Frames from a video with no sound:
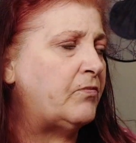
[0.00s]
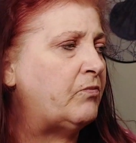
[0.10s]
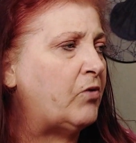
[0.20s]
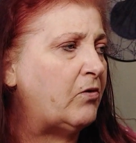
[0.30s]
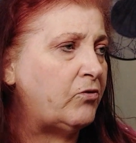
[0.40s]

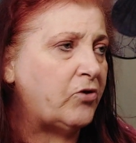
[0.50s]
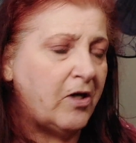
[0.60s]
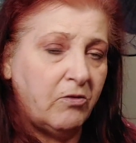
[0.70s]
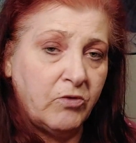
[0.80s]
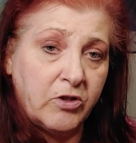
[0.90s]
But I was
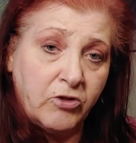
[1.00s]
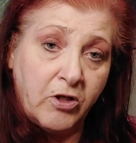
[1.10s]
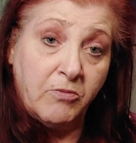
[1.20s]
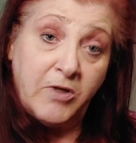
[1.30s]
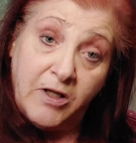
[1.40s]
chatting with a
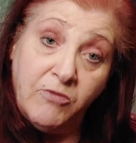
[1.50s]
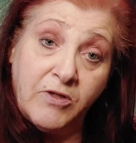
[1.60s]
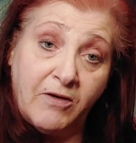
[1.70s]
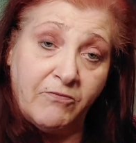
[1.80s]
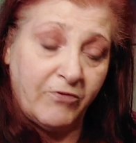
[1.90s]
gentleman; he was
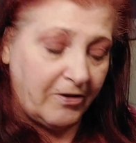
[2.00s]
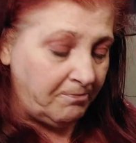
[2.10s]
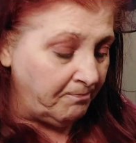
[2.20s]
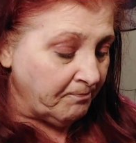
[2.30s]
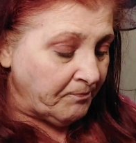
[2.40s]
having fun
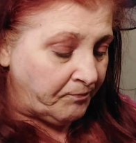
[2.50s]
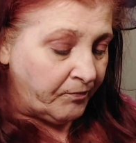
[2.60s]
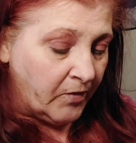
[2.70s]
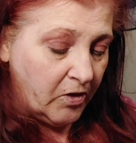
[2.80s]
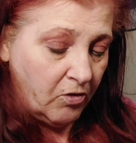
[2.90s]

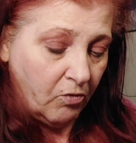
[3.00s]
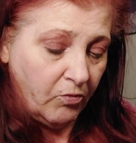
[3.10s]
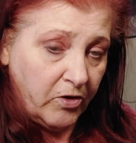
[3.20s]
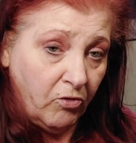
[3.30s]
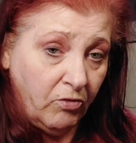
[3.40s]
you know,
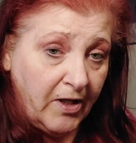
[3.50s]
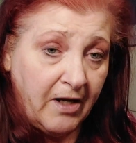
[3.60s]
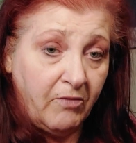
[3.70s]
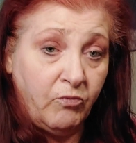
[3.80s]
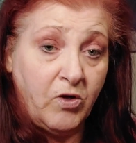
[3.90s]
when you only
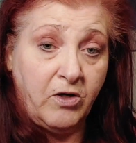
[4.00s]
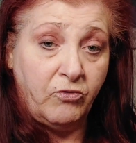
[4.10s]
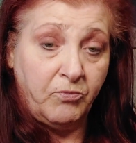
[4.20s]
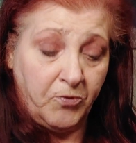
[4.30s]
have one other